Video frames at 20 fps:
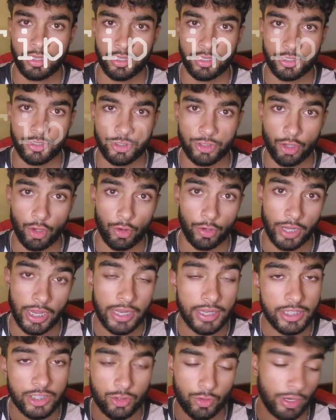So
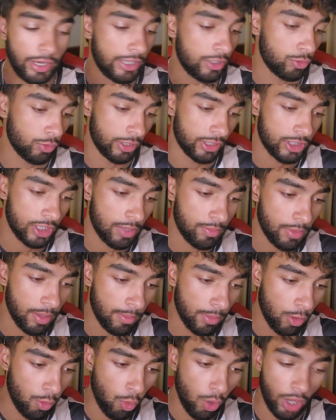getting straight into it, tip
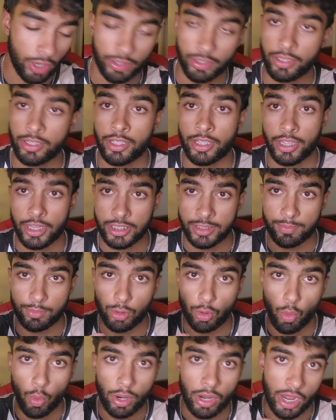number 1 is
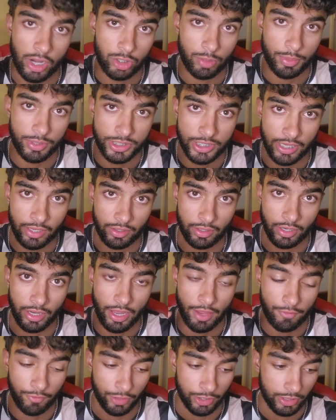put 100%
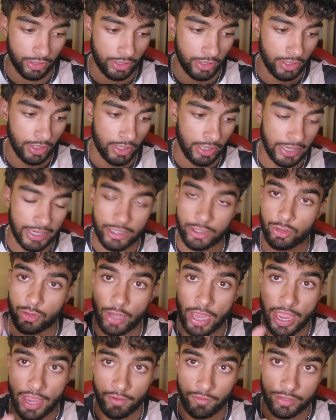effort into
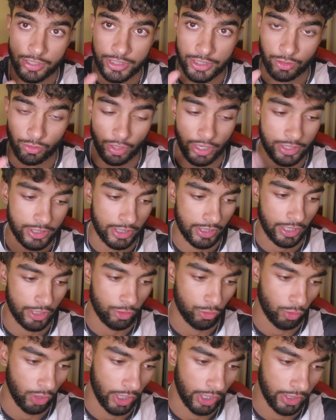every single essay that you
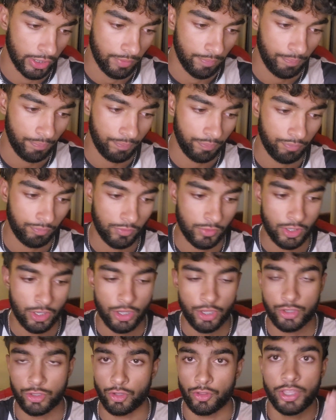write.
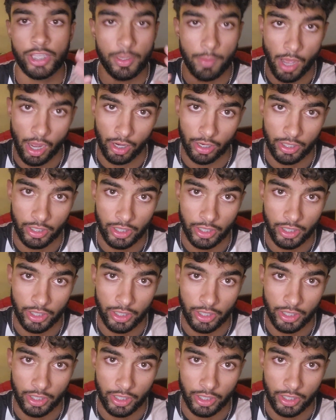So think about it.